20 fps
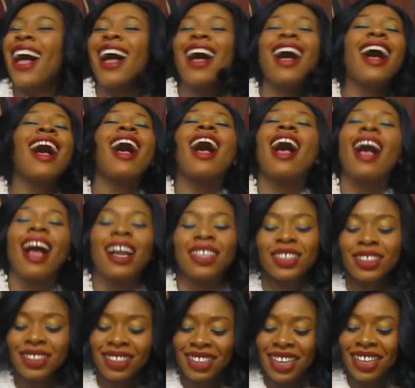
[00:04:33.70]
I
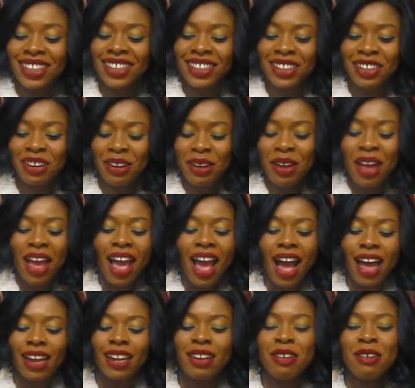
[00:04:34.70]

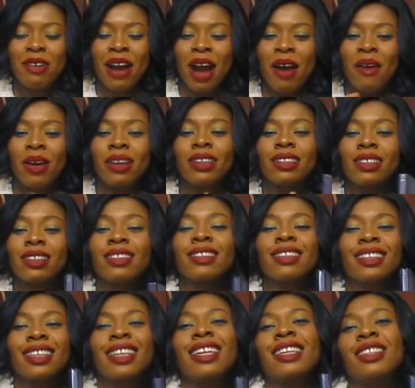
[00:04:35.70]
don't know how I
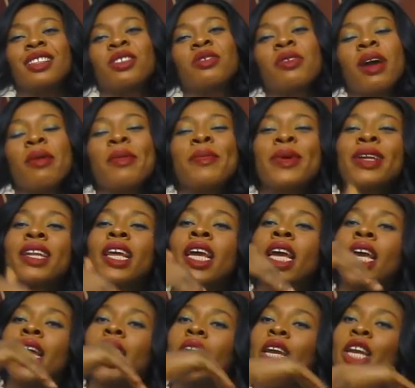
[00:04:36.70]
kind of describe it, but
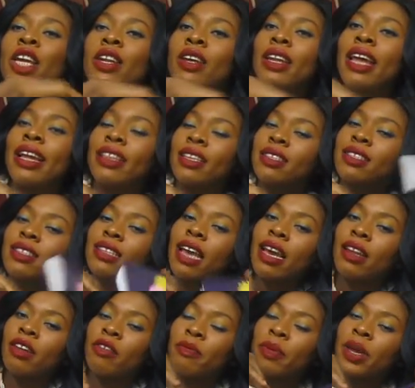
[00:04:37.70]
you know, like the
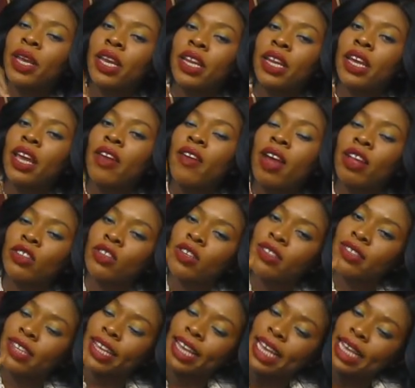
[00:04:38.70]
side of the bikini area,
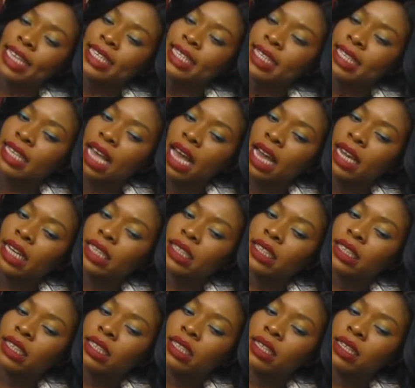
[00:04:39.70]
just the inside
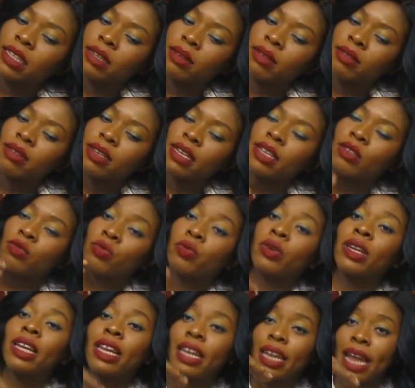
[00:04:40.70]
is
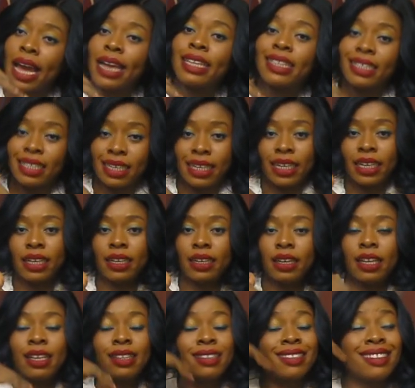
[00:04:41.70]
really lightening.
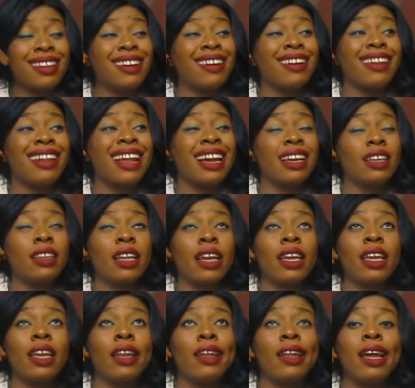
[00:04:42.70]
It's really
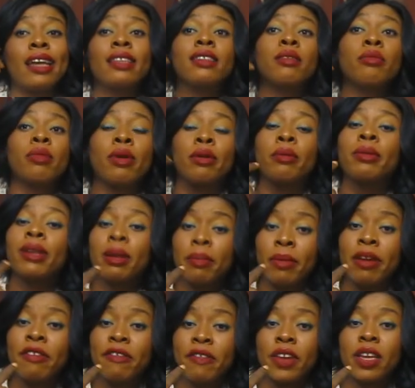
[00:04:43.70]
like it lightened probably one of
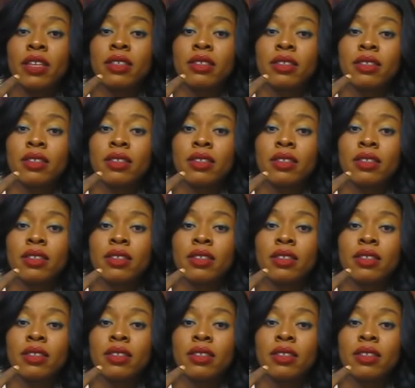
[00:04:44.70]
my face.